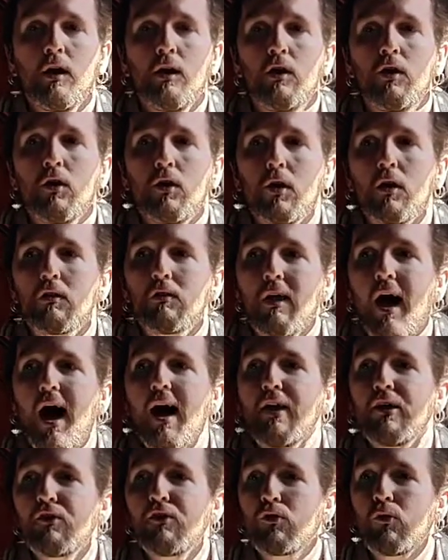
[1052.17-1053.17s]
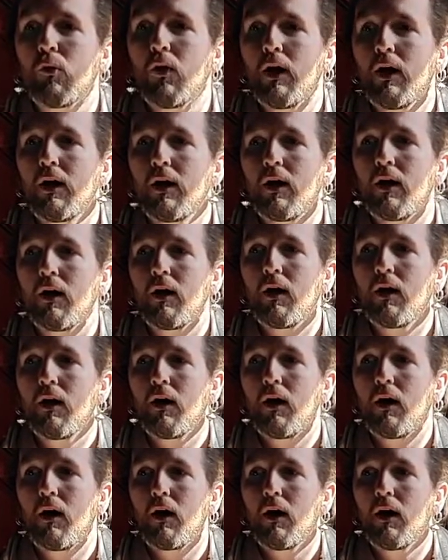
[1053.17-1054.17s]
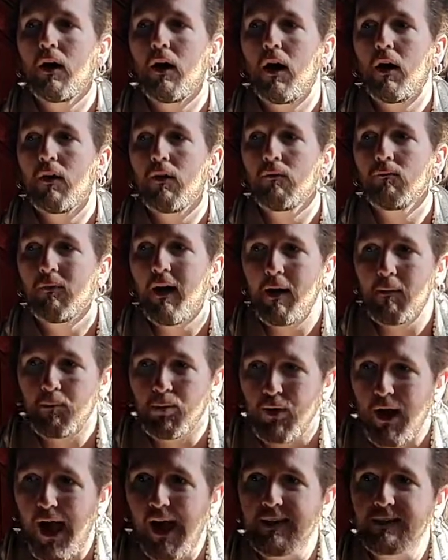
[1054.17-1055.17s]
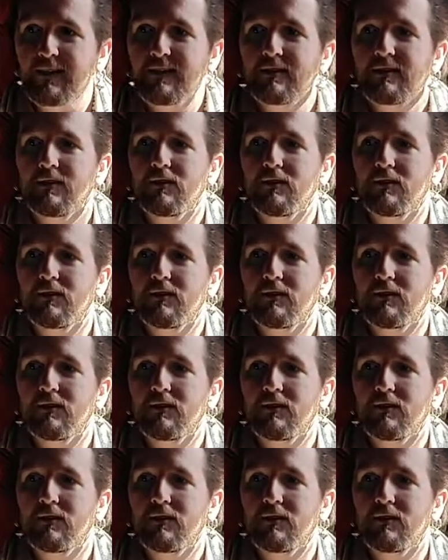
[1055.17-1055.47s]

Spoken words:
And a lot of what my practice